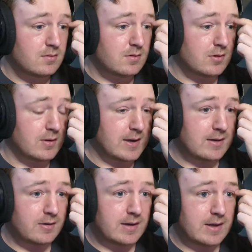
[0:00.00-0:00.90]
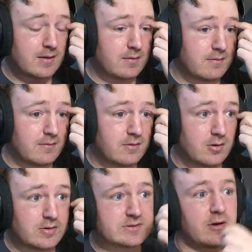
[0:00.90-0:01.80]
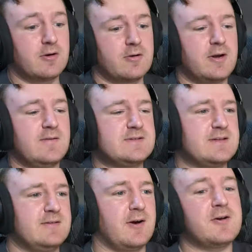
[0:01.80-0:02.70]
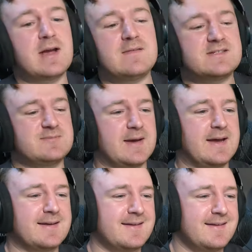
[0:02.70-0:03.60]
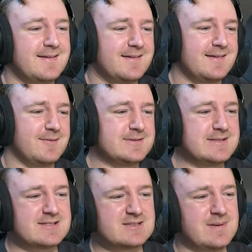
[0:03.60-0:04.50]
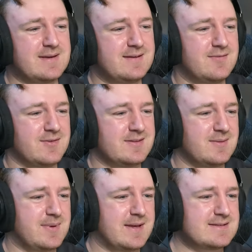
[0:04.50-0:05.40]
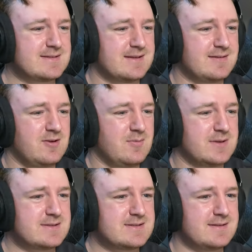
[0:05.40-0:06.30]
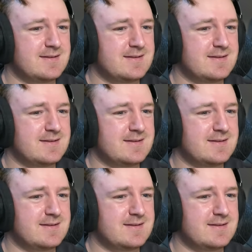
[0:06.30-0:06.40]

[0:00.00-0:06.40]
Oh, head on head? Oh, it's Hargraves too. Hargraves is back. Wasn't he suspended for like the past like 2 months?